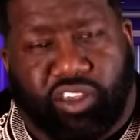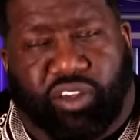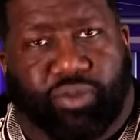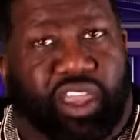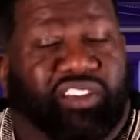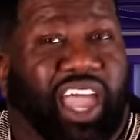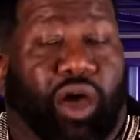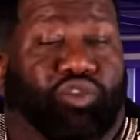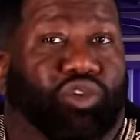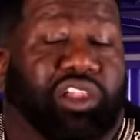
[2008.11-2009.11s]
it's some things that
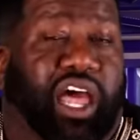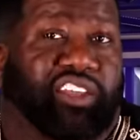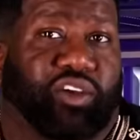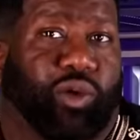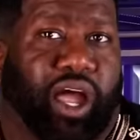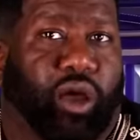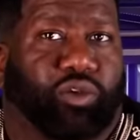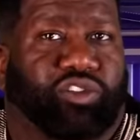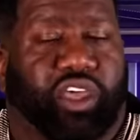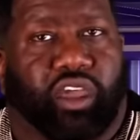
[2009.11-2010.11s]
I was realizing while
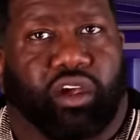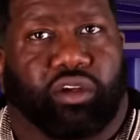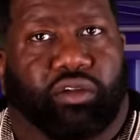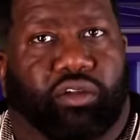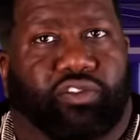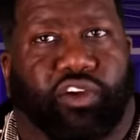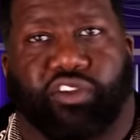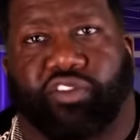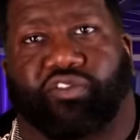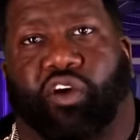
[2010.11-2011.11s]
I was there.
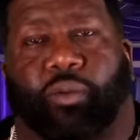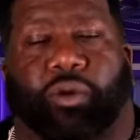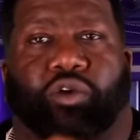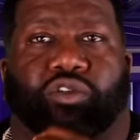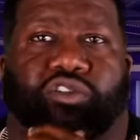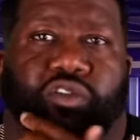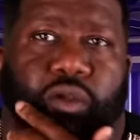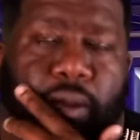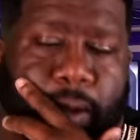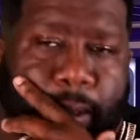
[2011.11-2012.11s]
First and foremost,